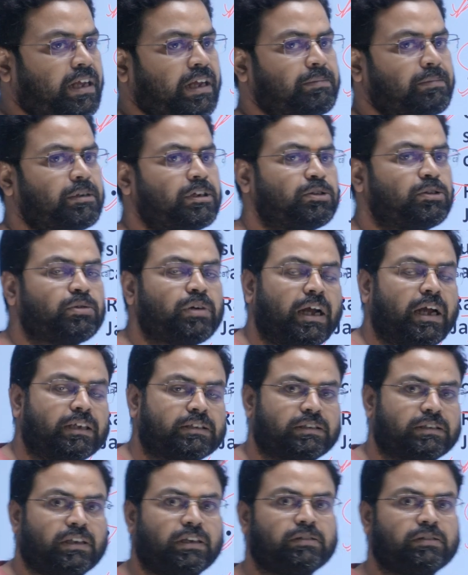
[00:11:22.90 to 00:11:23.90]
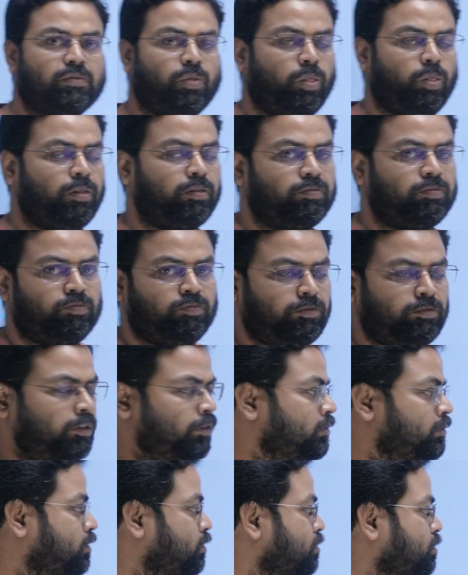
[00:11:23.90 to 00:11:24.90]
came into action
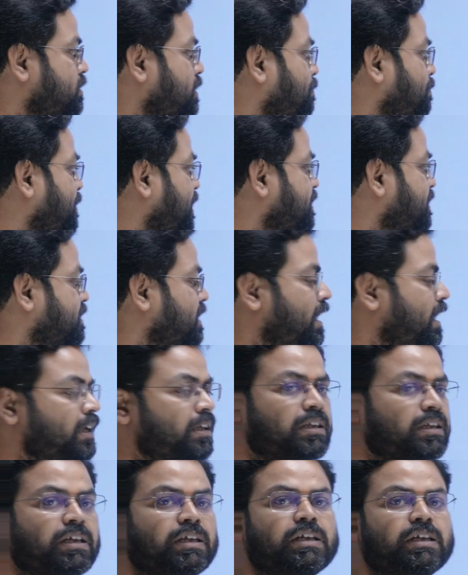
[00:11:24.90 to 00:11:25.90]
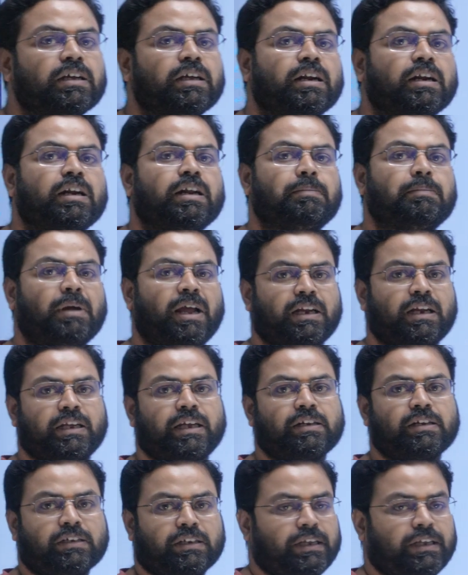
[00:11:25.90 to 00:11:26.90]
to suppress the
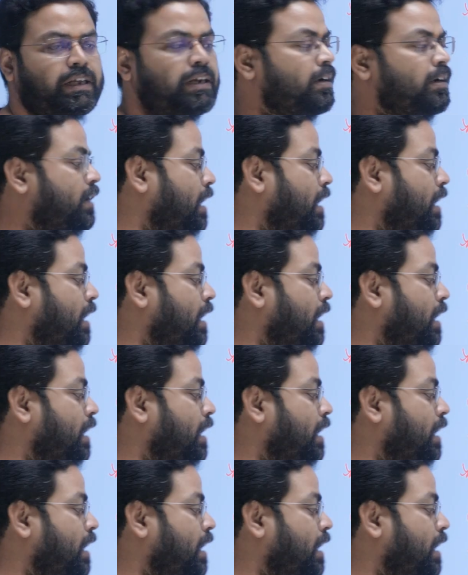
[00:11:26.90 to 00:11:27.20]
rebellion in